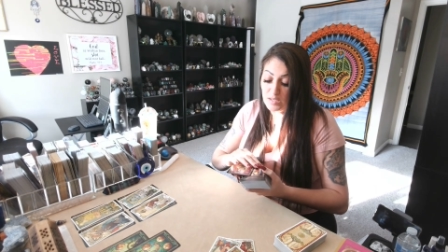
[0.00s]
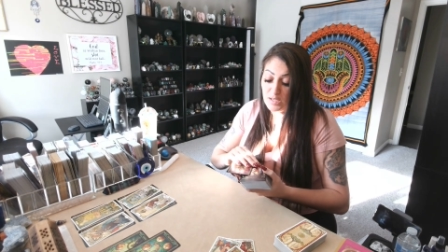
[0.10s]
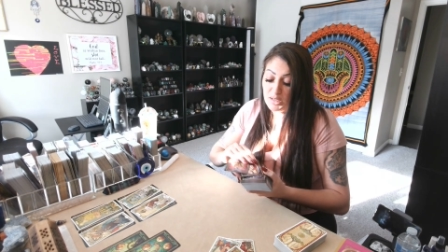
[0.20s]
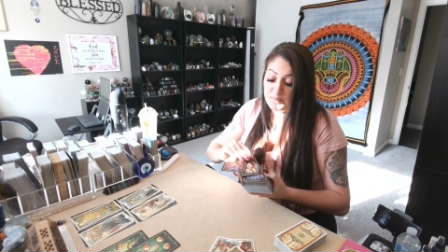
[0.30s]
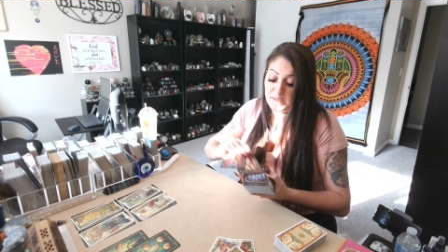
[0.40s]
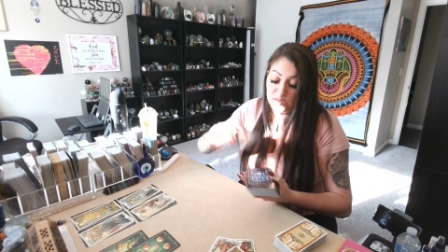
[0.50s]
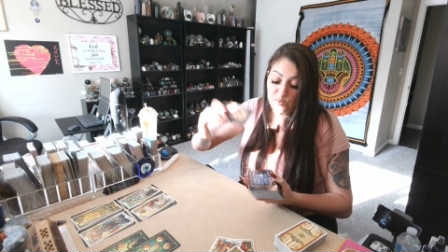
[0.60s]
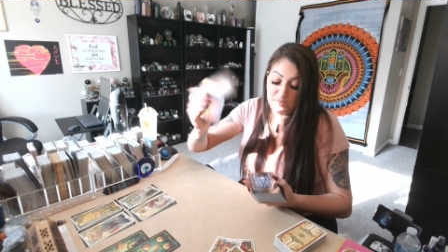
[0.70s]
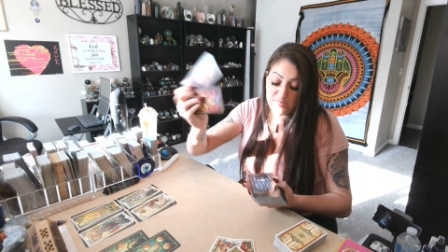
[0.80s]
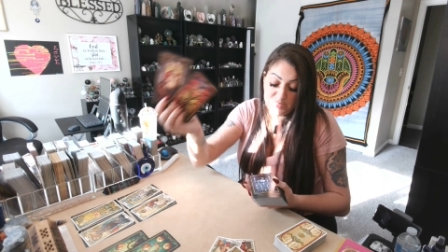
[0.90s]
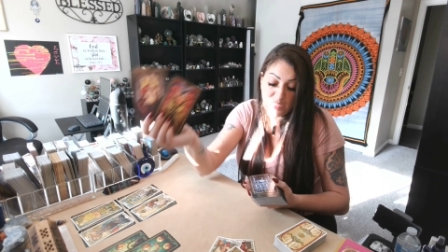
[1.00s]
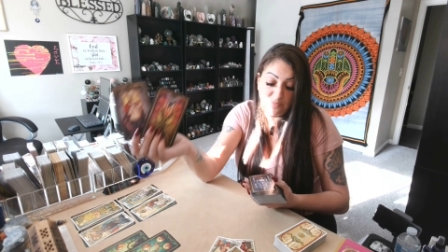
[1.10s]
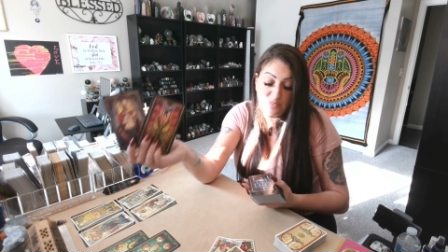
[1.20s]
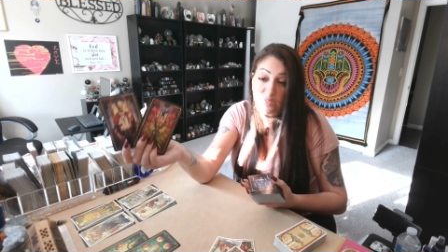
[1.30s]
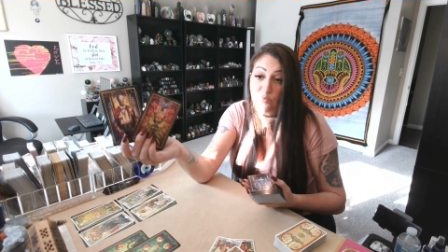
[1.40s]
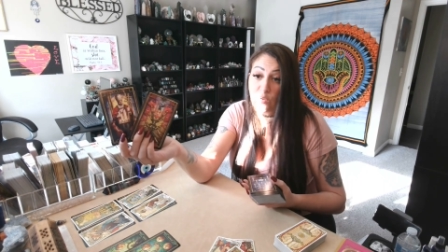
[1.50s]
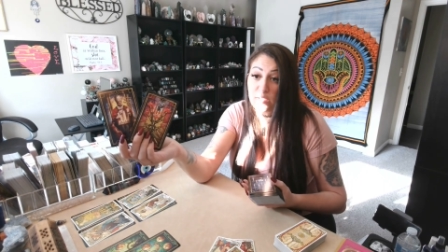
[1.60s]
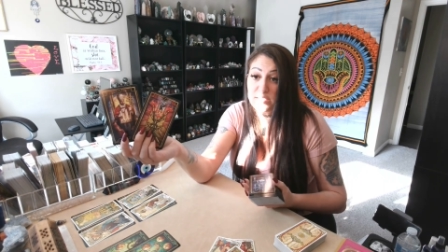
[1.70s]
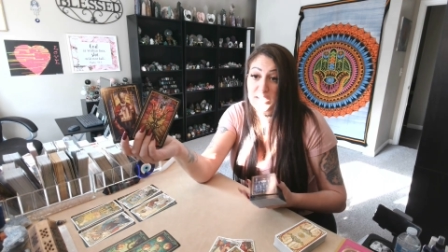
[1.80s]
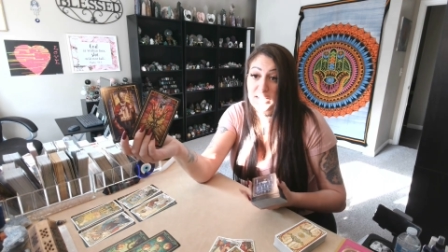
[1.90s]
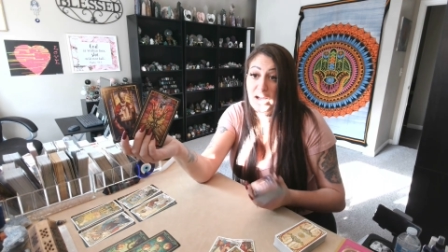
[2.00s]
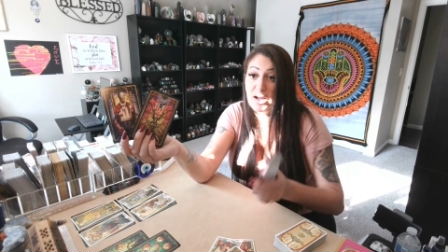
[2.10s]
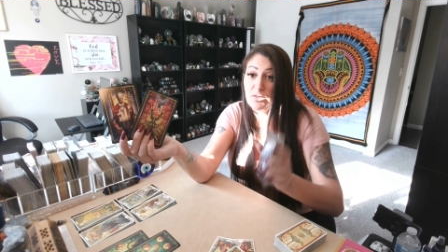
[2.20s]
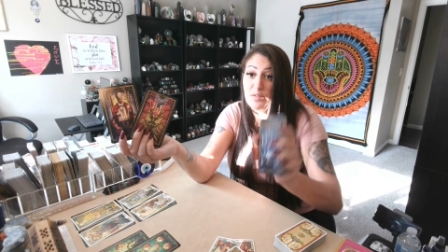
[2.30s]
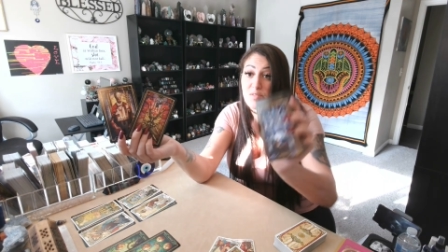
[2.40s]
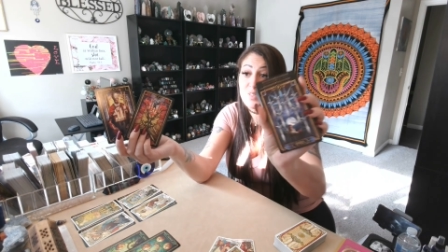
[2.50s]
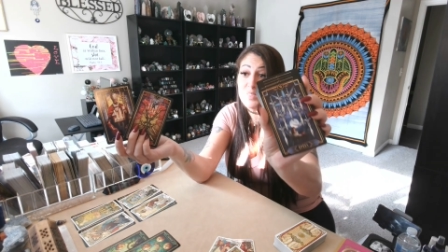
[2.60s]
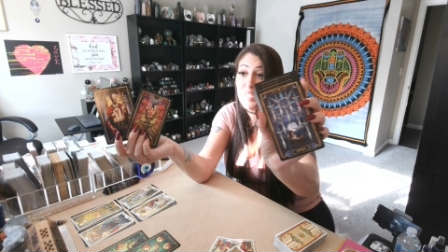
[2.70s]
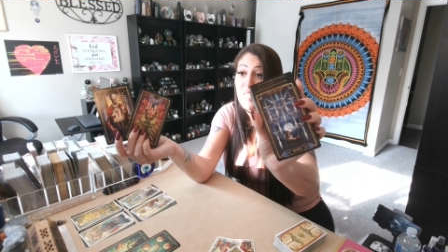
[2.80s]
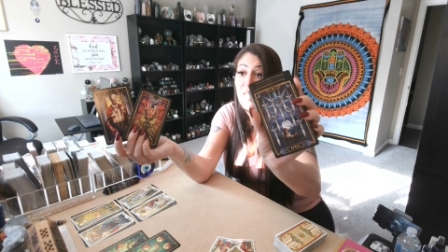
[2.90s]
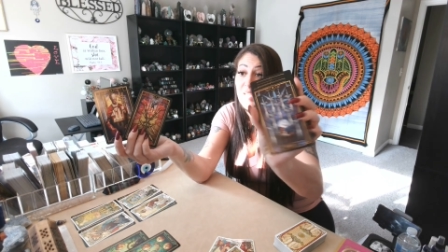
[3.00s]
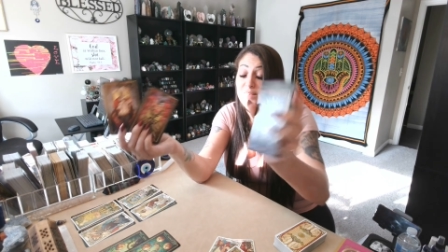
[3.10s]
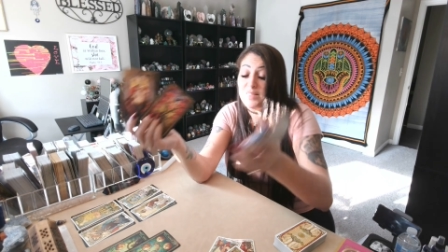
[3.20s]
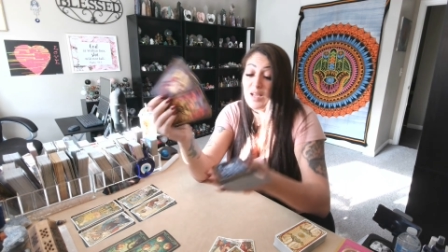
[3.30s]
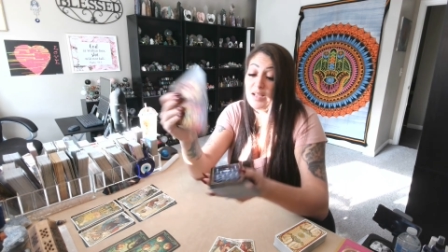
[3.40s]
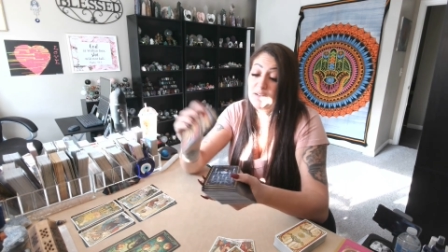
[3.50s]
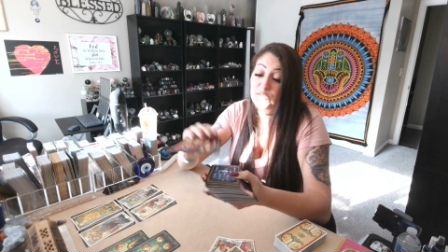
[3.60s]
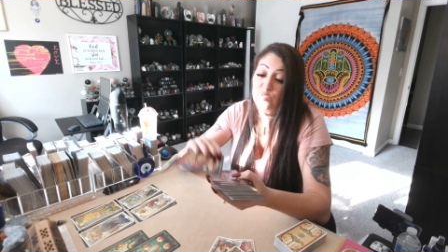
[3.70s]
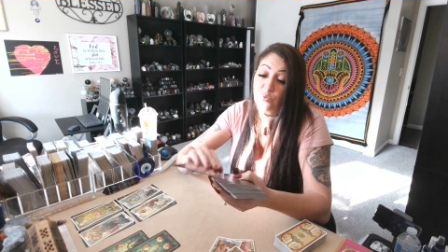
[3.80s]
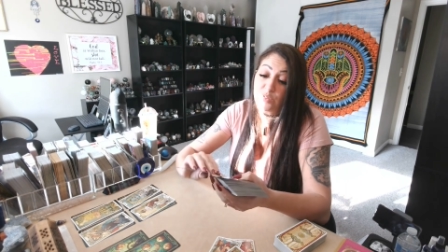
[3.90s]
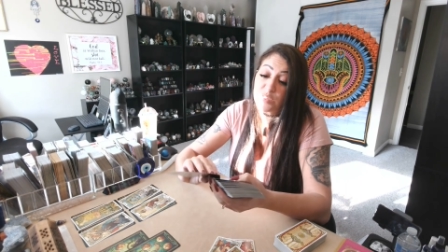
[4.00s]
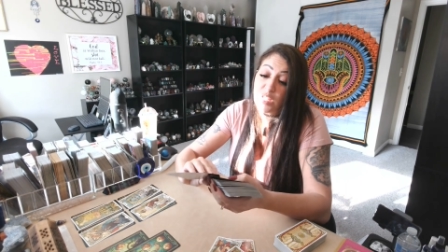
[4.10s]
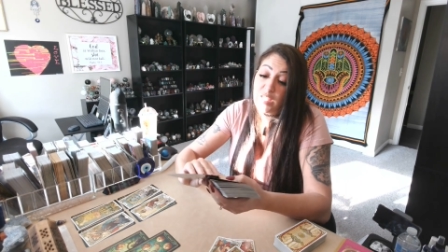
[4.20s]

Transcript: Because with the Seven of Wands and the Hierophant and the Nine of Swords,